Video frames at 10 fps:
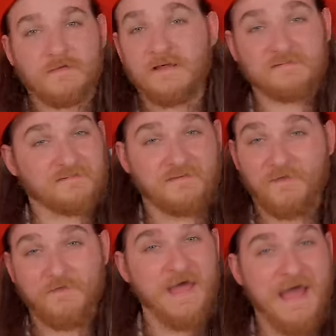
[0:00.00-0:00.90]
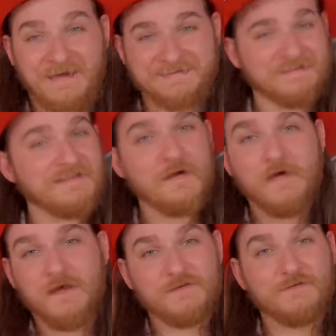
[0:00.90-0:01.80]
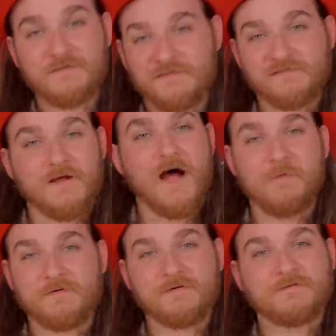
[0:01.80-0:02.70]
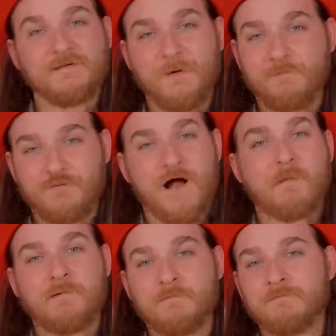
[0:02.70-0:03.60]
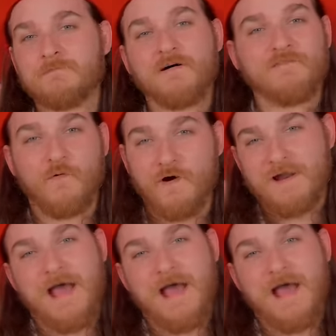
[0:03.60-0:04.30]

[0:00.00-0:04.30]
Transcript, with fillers: less than that. And you could stop a problem before it